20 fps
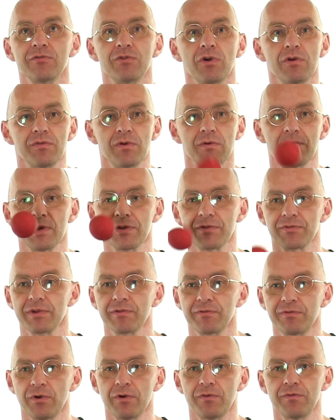Four four one three
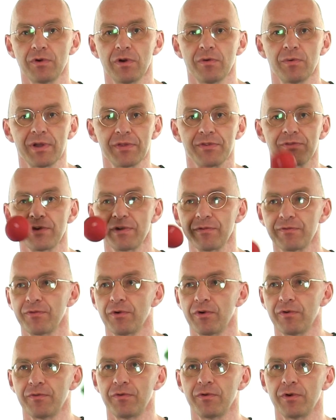four four one three
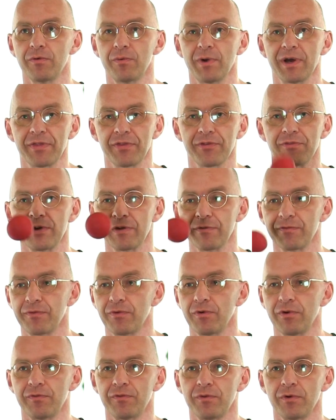four four one three
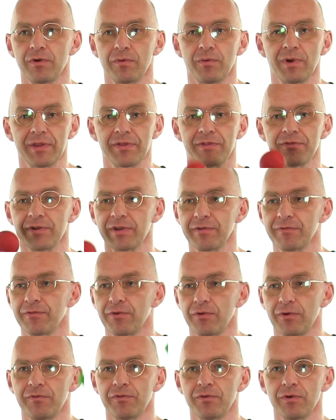four four one three
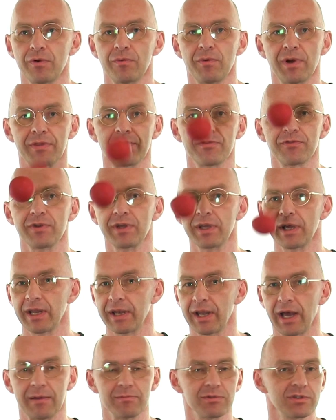four four one three
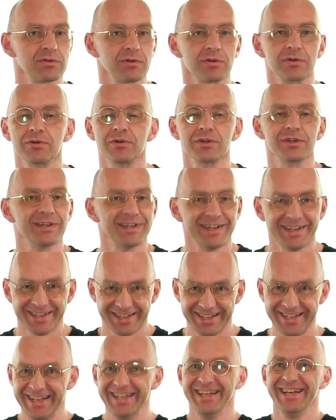and I'm so
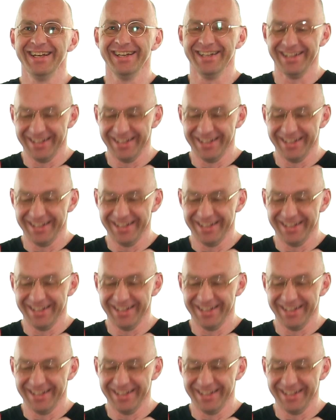good.